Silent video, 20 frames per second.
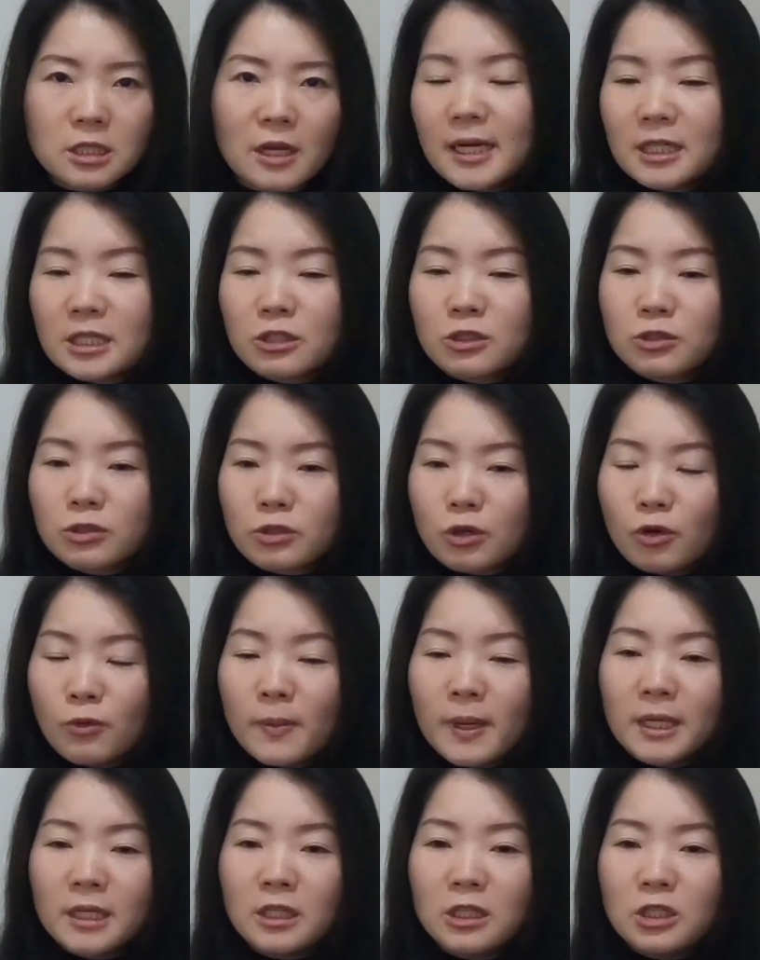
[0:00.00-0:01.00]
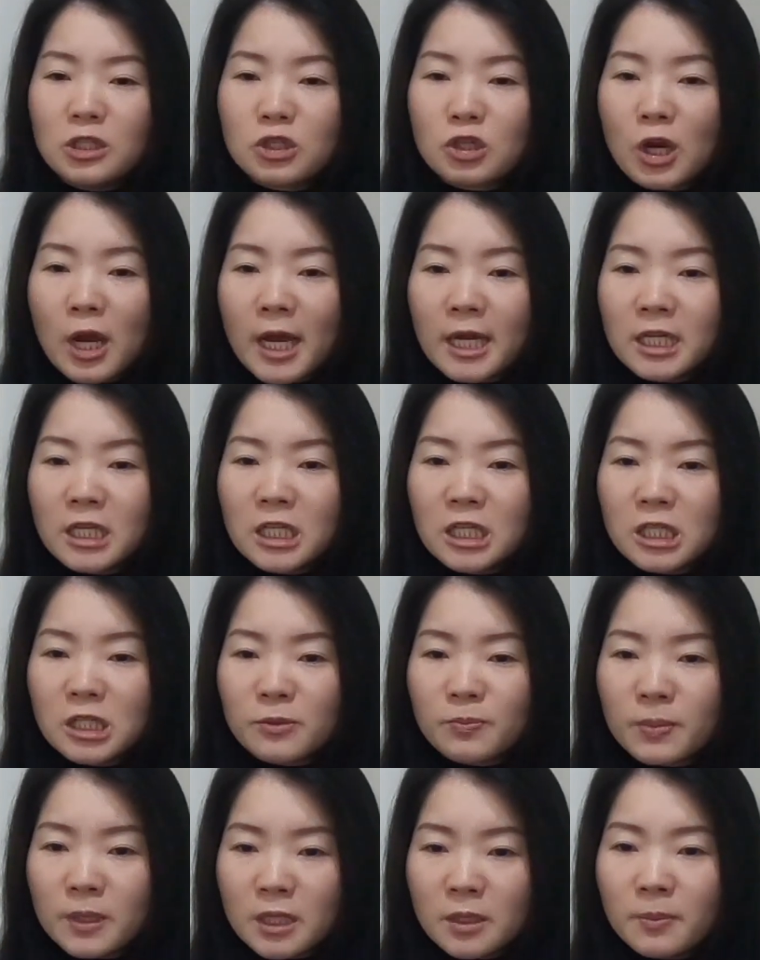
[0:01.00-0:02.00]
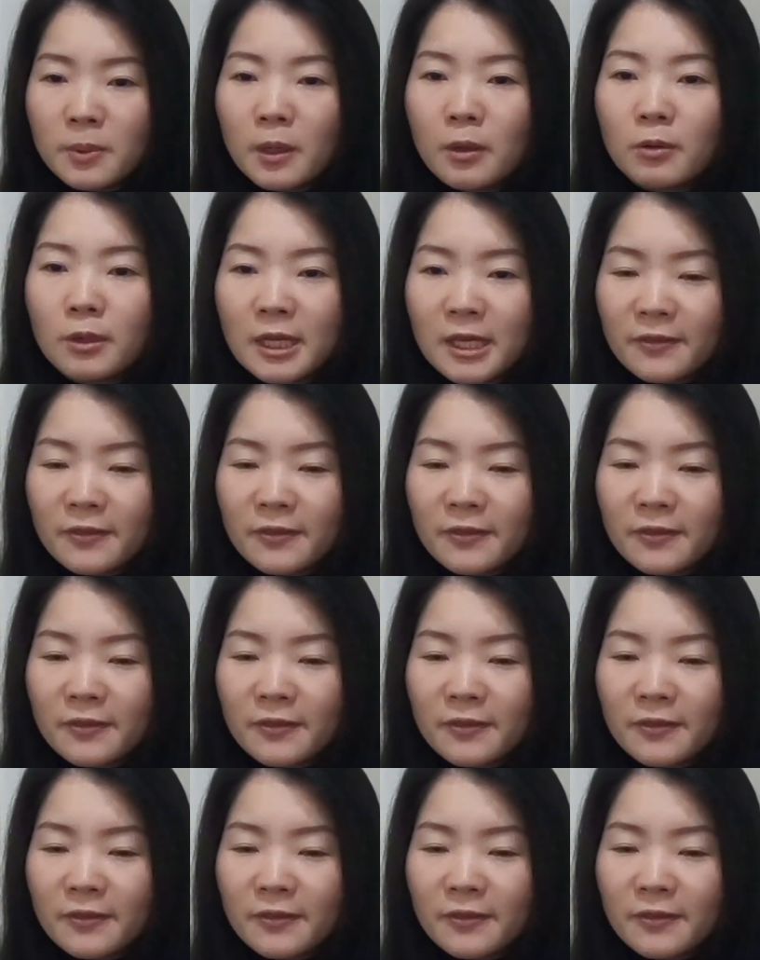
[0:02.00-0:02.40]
There are so many Chinese people